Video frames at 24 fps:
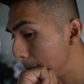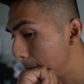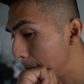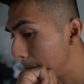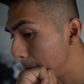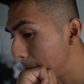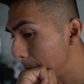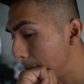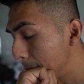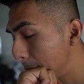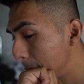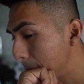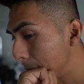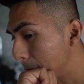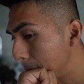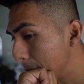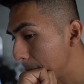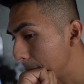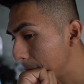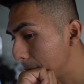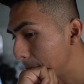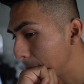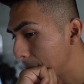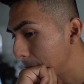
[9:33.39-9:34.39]
Okay, that'd be
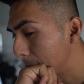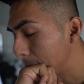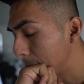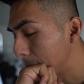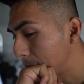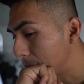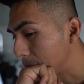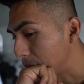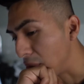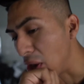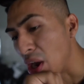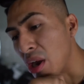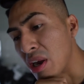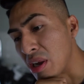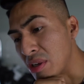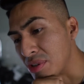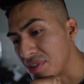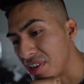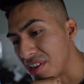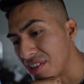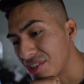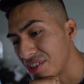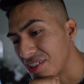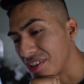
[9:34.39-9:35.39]
good for me, buddy. All right,
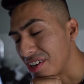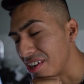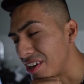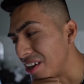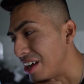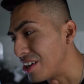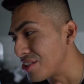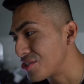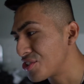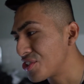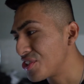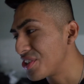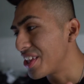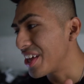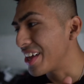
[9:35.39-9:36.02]
sounds good. I'll see you